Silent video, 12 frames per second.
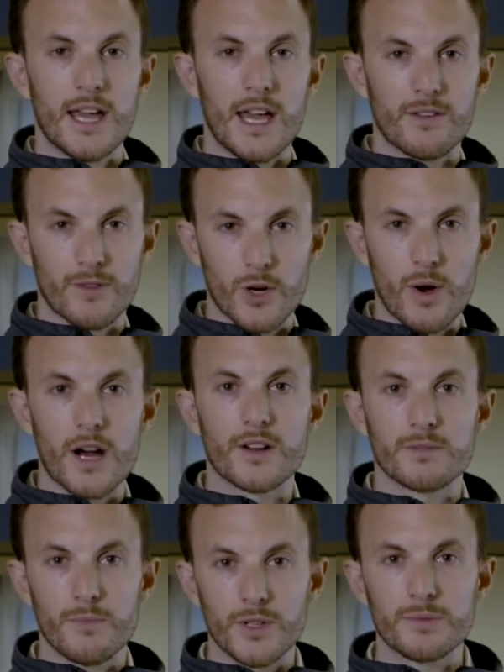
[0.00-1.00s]
and
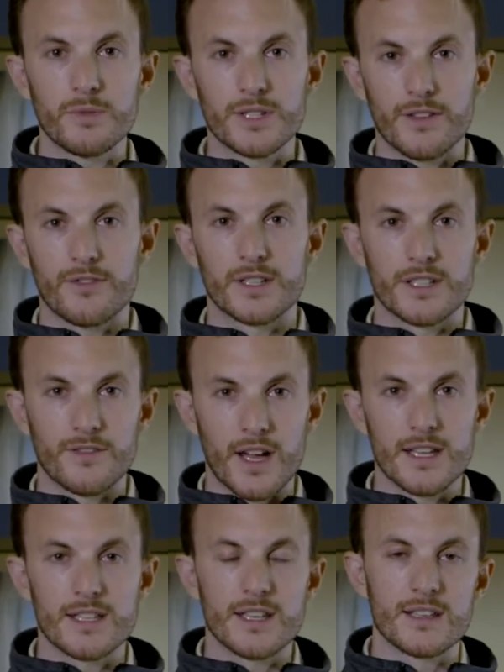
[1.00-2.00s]
requires multiple different
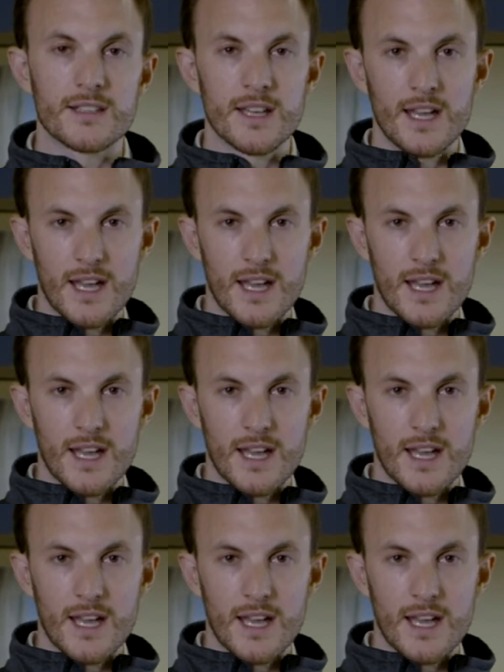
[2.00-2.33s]
devices